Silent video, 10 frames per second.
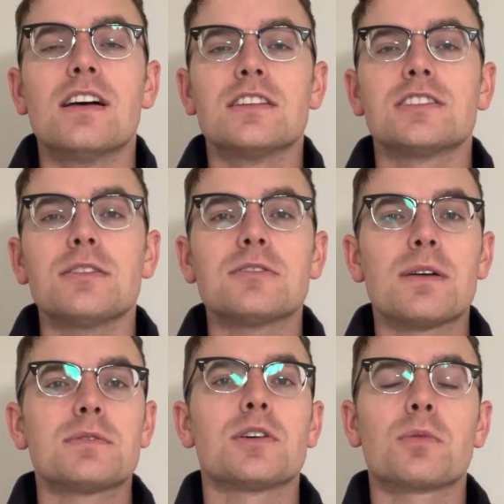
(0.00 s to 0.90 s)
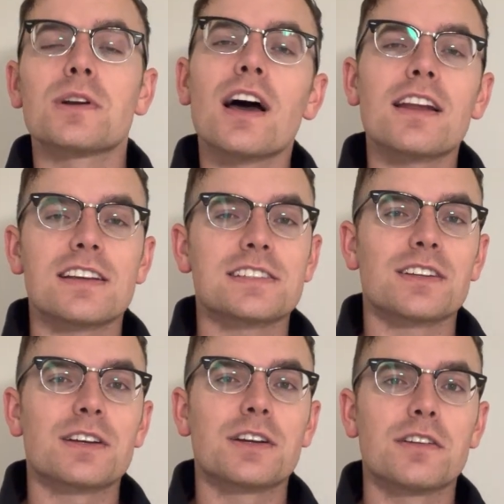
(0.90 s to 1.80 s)
Sometimes though, we're not
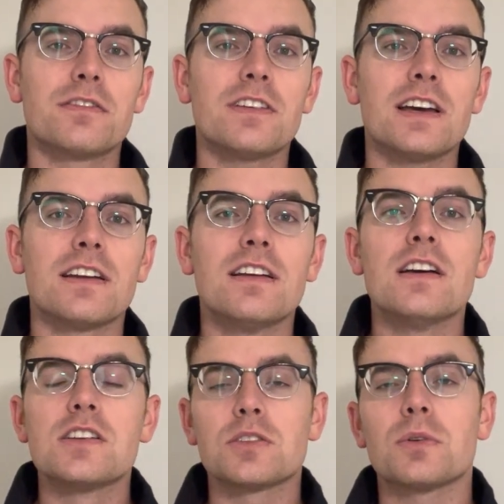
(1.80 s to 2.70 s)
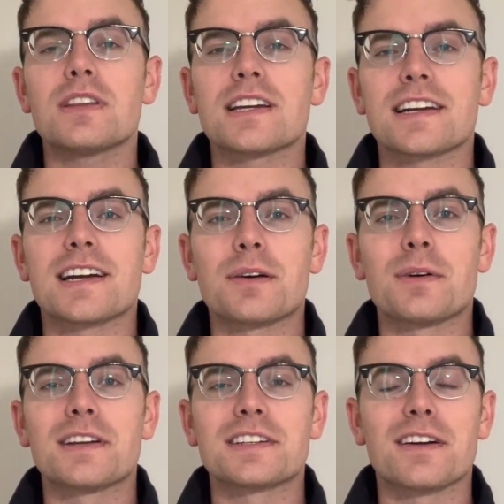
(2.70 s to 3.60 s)
necessarily a good fit. So one thing I kind of
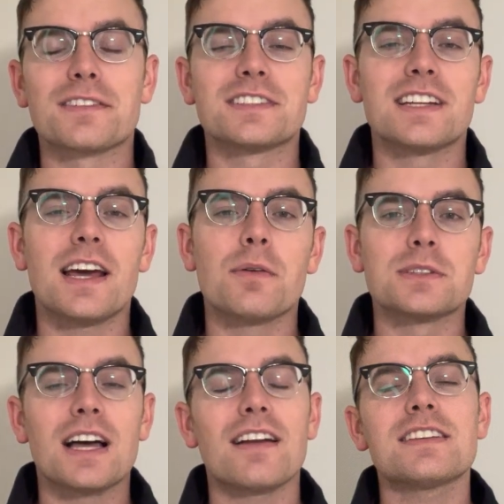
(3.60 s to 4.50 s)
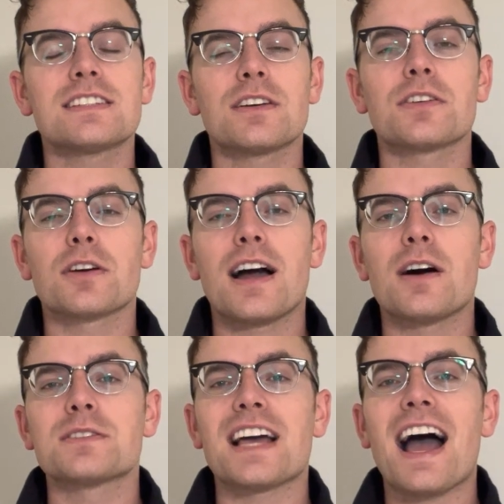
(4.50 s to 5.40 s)
wanted to cover today was how to sell your
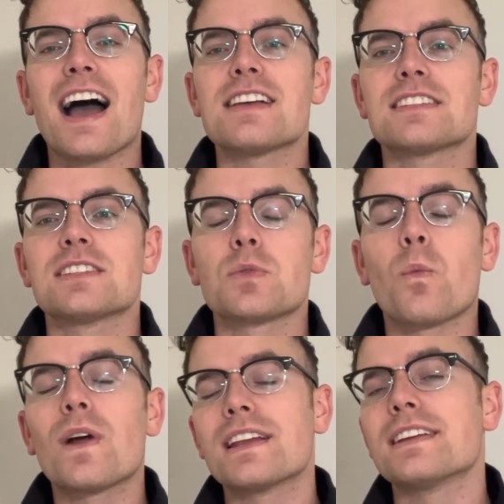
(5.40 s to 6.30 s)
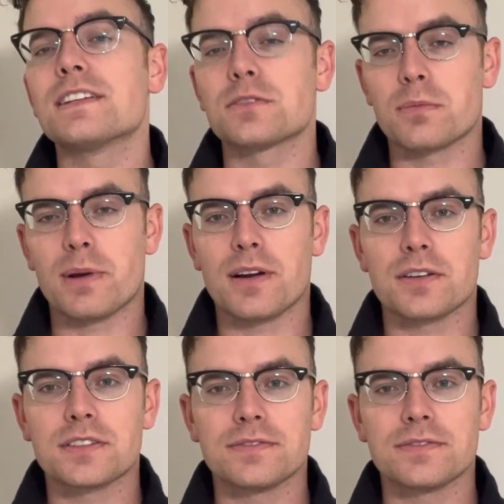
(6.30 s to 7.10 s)
house as is when it needs repairs.